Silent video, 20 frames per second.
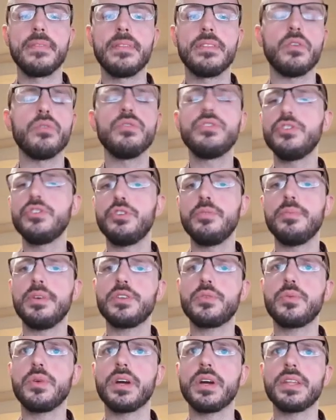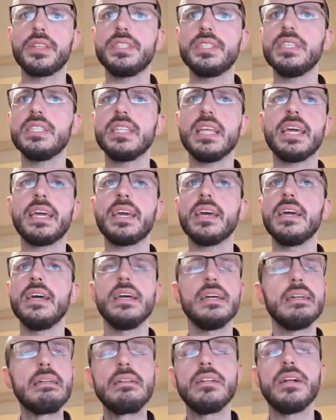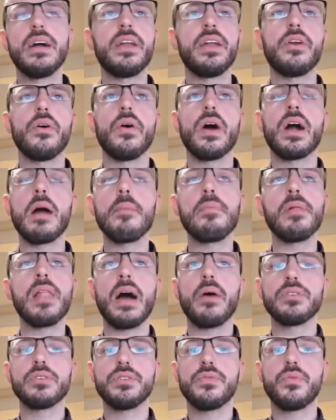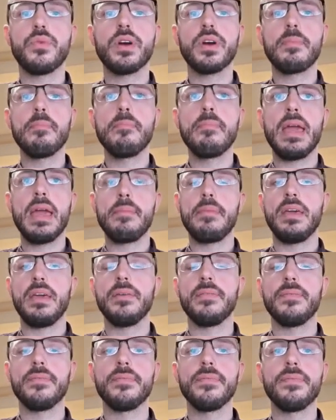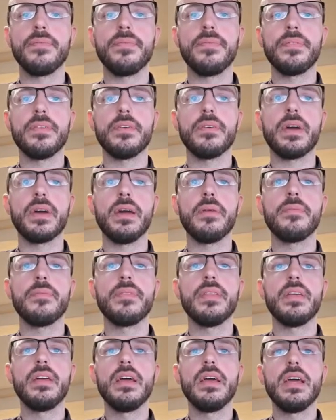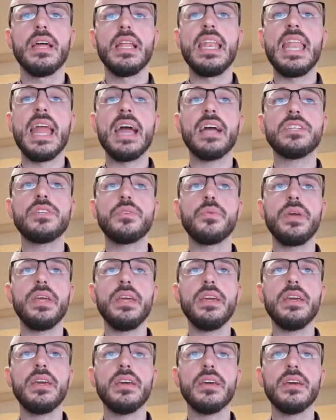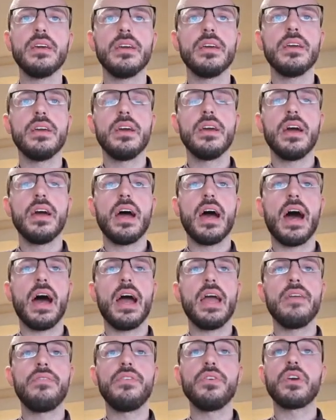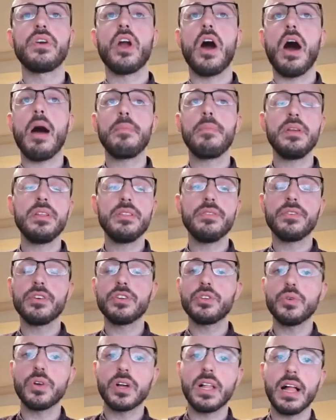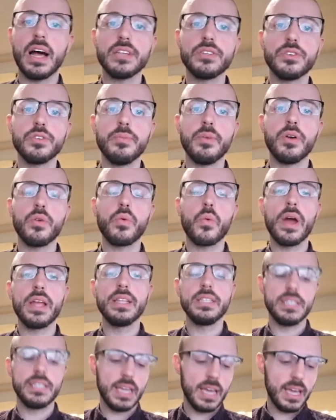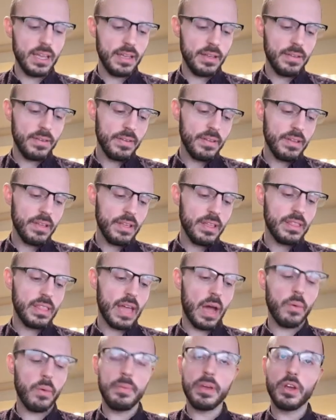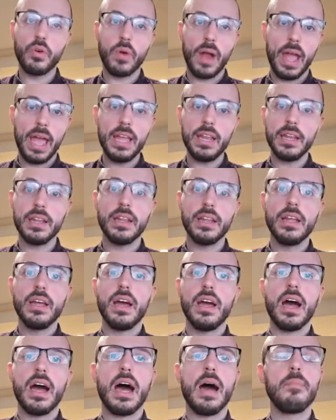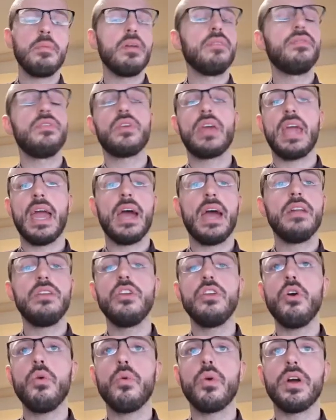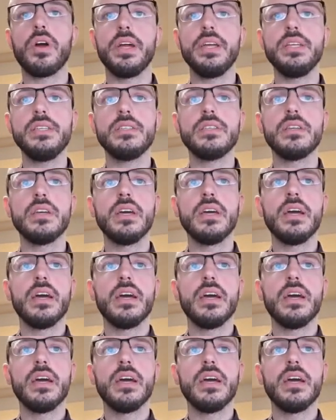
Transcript: Don't do too much work. This is like, I don't know, a couple hours of work maybe. Okay. Next week, if you can hop into the virtual classroom on Wednesday, that would be great. If you can't, no worries.